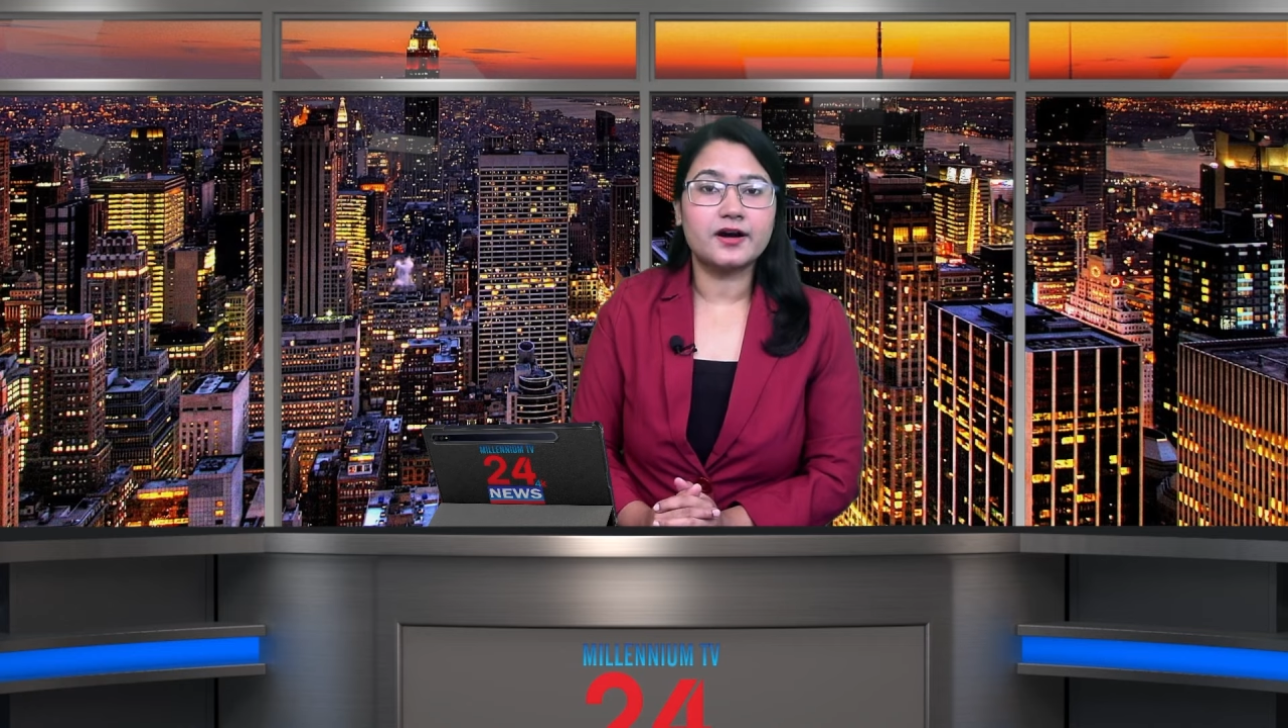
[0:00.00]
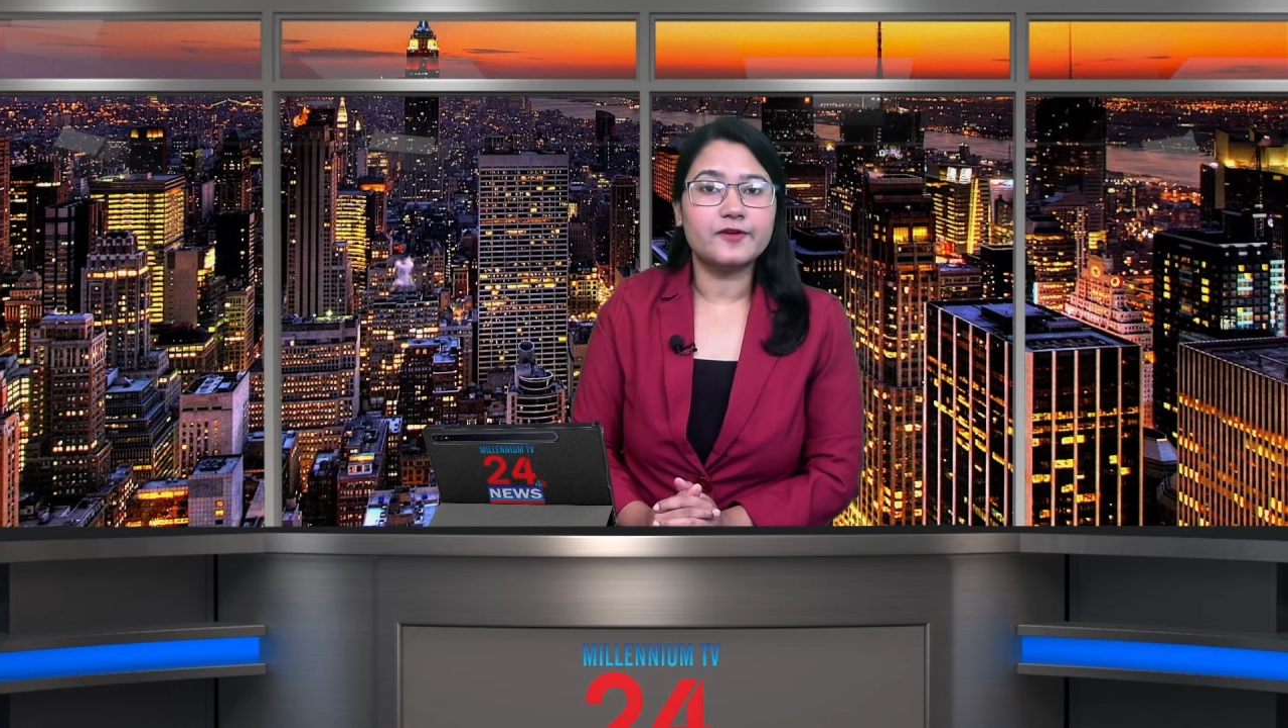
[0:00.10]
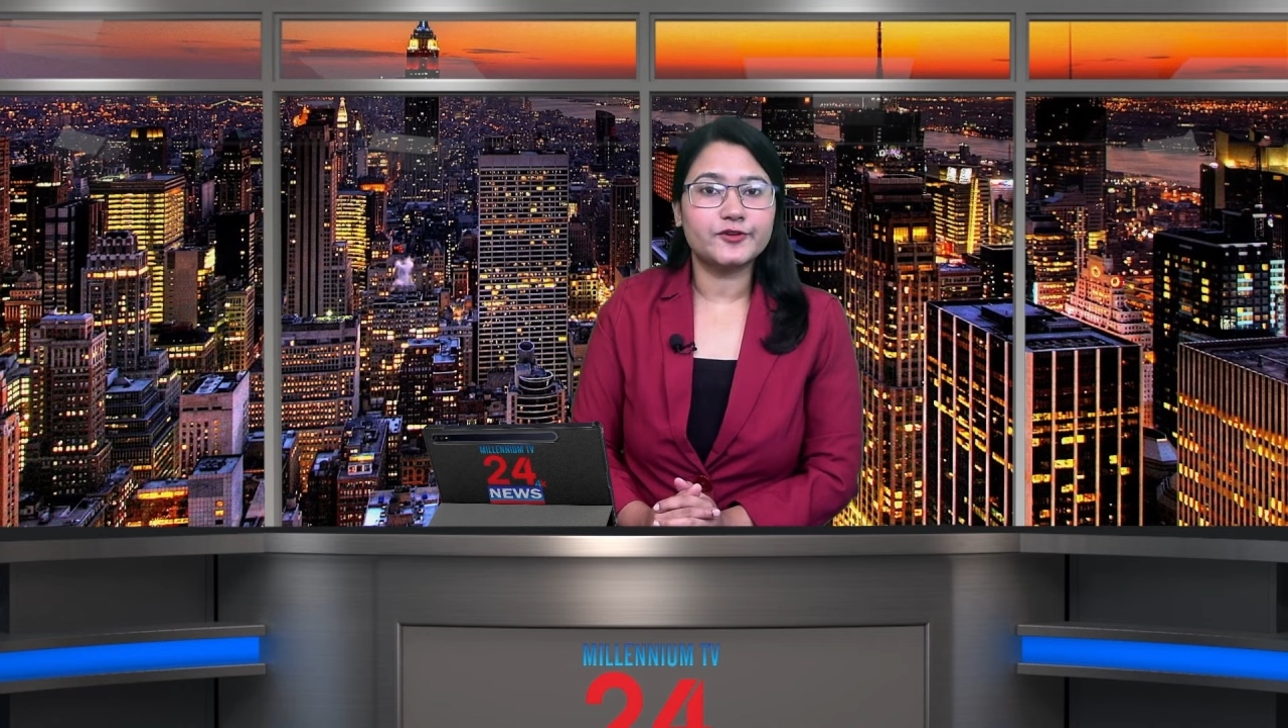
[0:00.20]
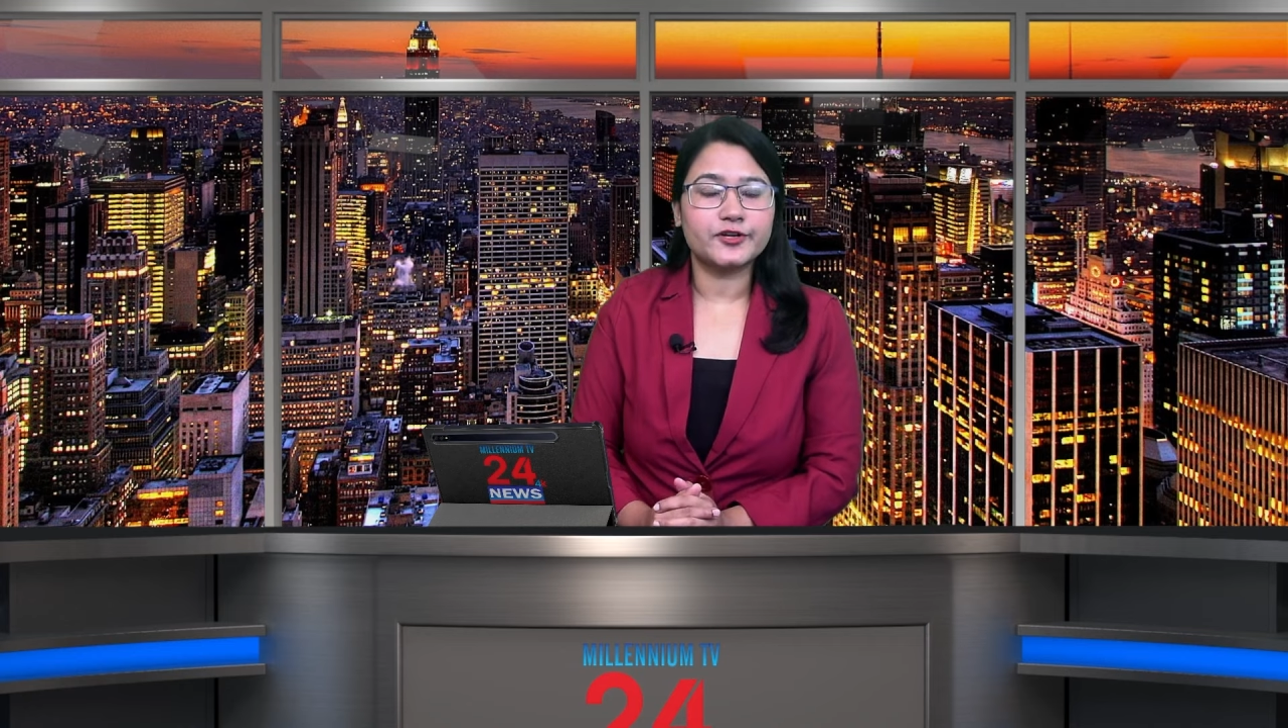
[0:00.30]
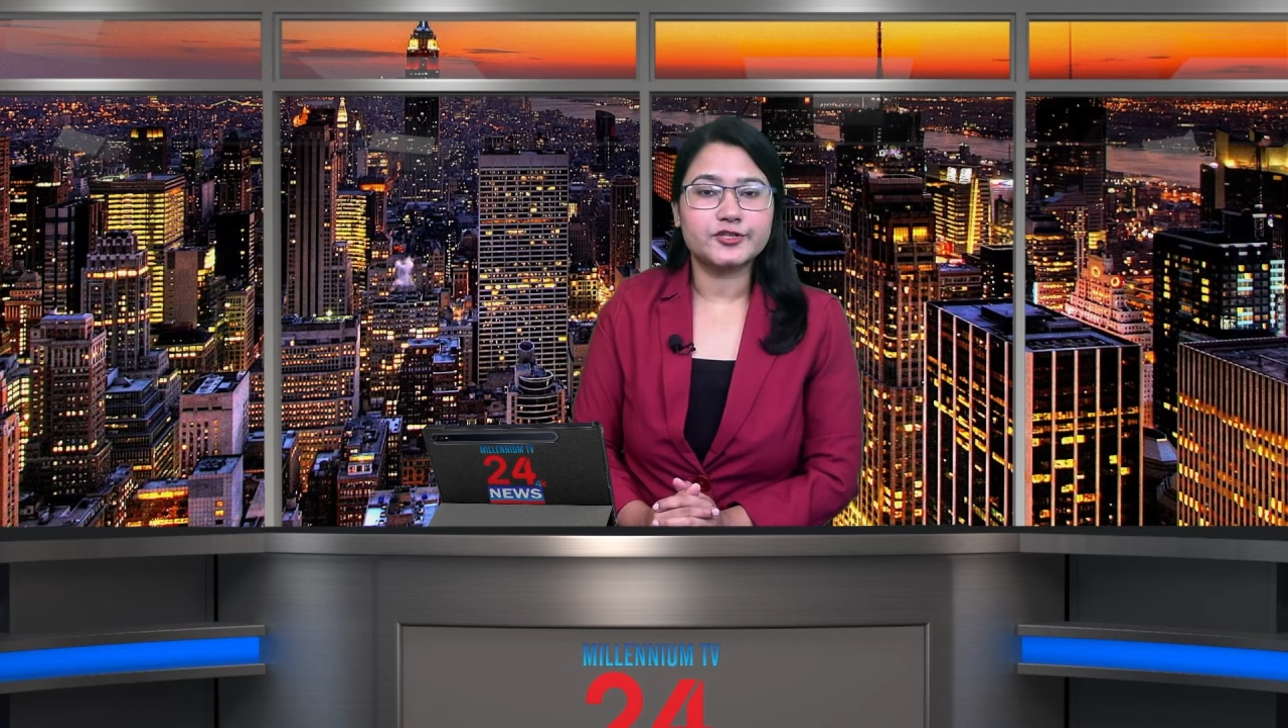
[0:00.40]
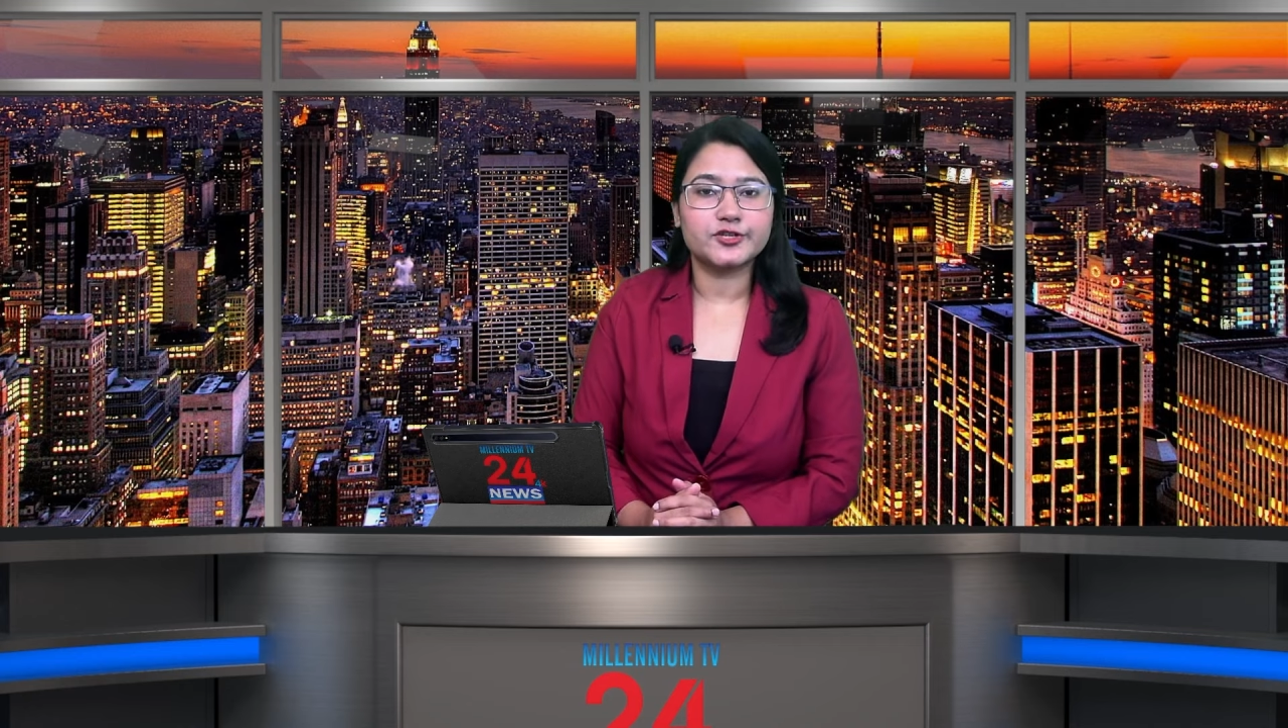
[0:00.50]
after a